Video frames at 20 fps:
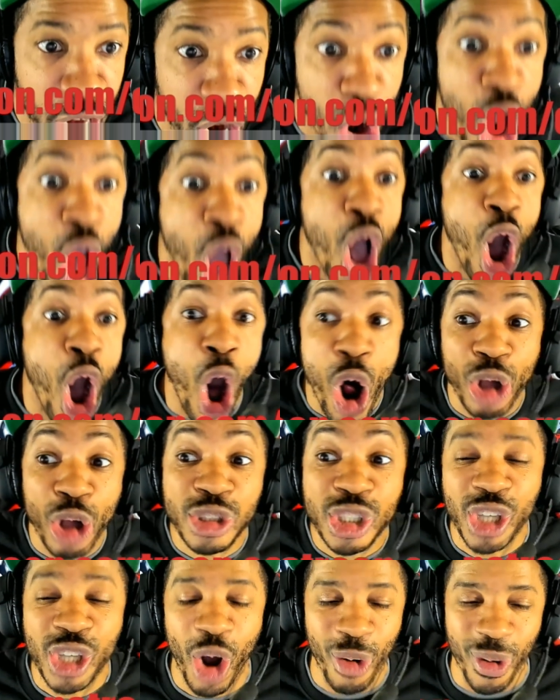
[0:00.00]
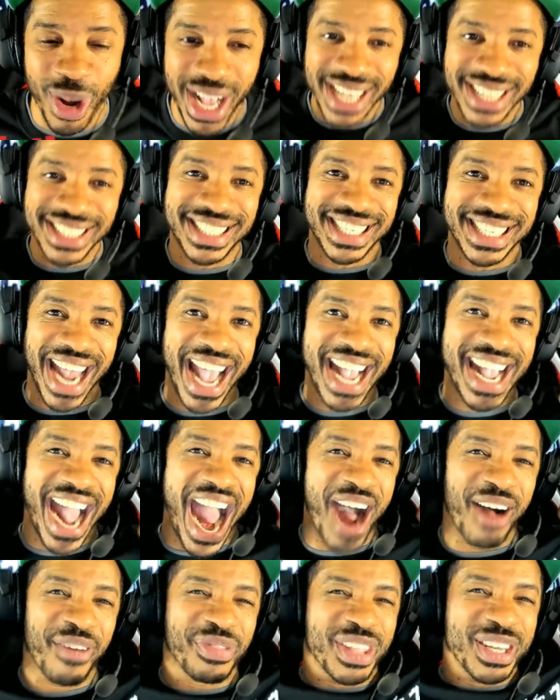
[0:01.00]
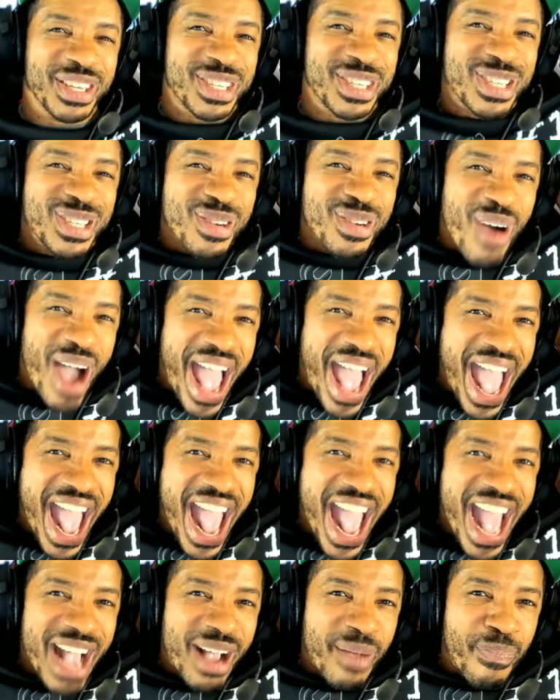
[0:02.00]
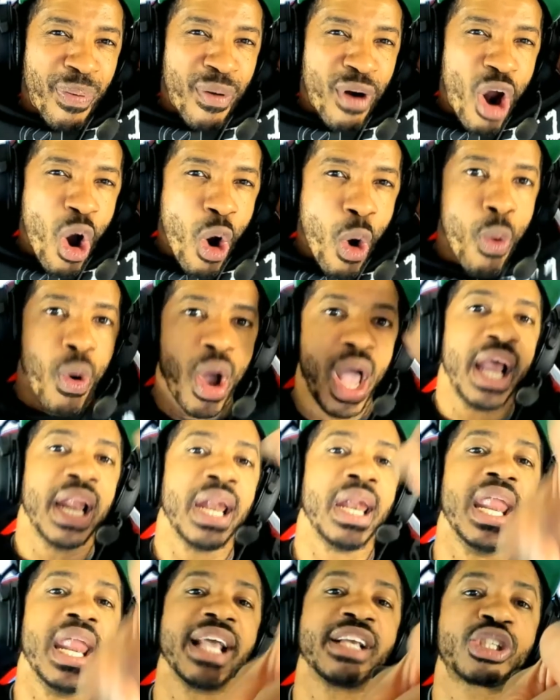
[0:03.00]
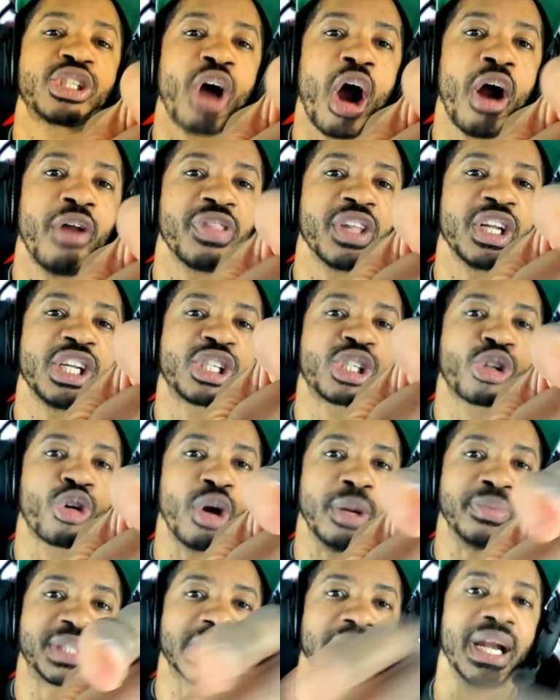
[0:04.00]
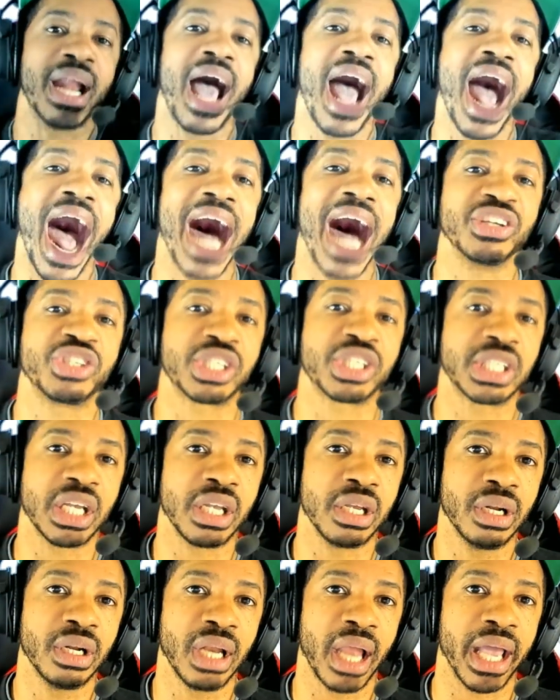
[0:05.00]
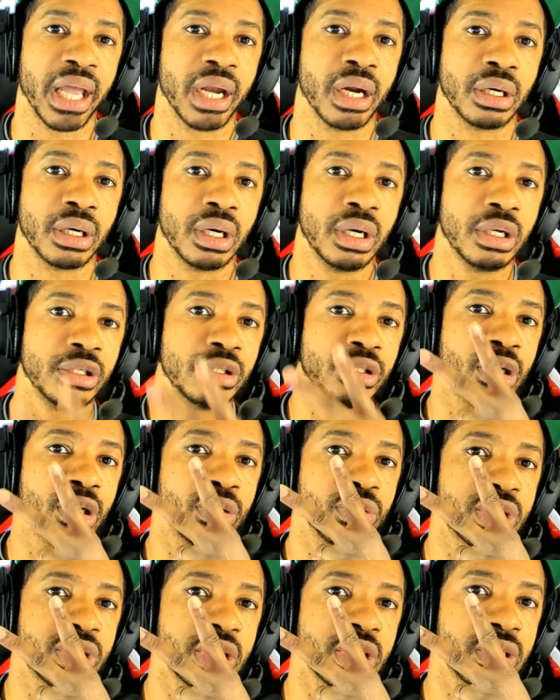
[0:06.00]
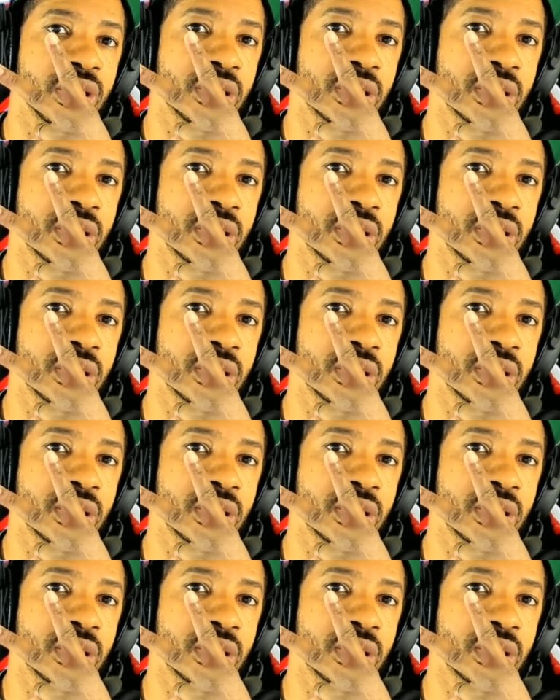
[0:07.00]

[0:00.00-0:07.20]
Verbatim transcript: Also, check out the Slack, bro. Links are in the description. I'll see you later. Deuces.